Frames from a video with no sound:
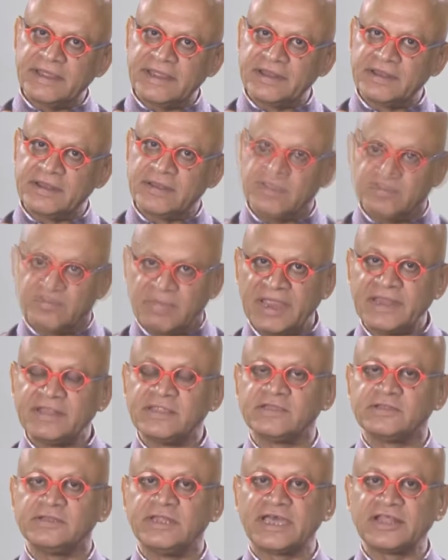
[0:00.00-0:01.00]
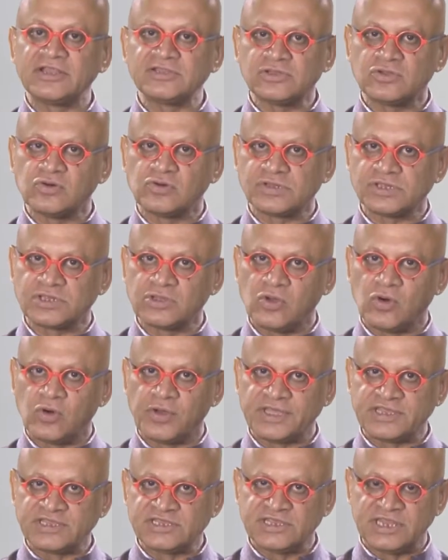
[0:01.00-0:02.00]
and made the dinosaurs go
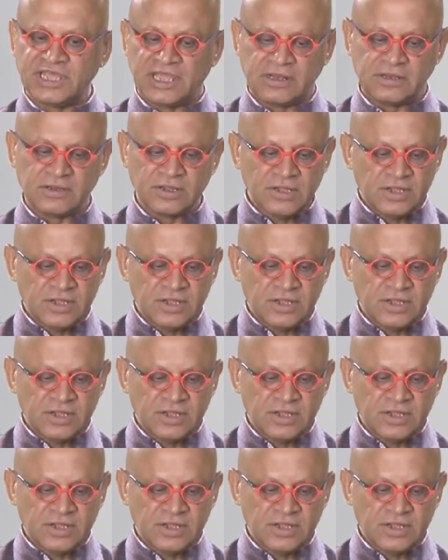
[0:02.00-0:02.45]
extinct.